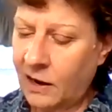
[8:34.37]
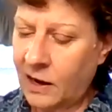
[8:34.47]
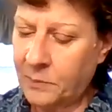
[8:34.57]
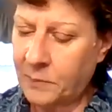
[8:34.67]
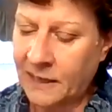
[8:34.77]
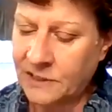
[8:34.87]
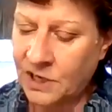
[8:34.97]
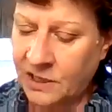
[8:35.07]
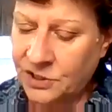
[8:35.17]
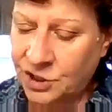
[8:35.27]
up
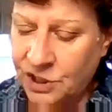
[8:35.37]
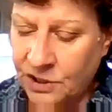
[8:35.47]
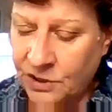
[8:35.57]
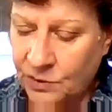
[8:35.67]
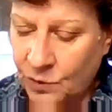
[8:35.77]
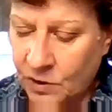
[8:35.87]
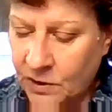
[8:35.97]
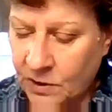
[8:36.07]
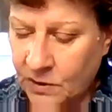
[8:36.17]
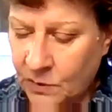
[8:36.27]
on shared work.
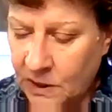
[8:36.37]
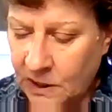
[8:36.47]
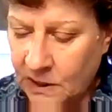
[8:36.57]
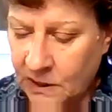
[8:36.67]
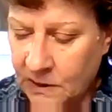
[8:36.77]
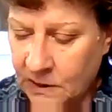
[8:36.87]
Okay.